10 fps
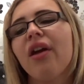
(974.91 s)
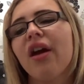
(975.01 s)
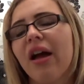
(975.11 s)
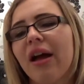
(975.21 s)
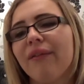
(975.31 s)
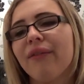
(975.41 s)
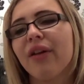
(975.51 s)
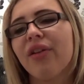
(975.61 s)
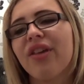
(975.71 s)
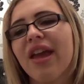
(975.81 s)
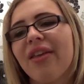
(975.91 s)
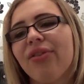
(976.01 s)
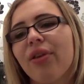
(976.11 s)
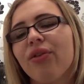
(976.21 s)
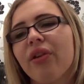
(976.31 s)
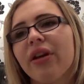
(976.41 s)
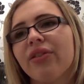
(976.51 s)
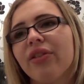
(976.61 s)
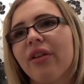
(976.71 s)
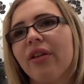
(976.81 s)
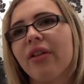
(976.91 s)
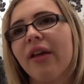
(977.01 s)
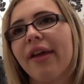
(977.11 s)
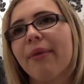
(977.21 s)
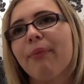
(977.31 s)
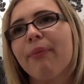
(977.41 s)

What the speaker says: because he ends up trying to like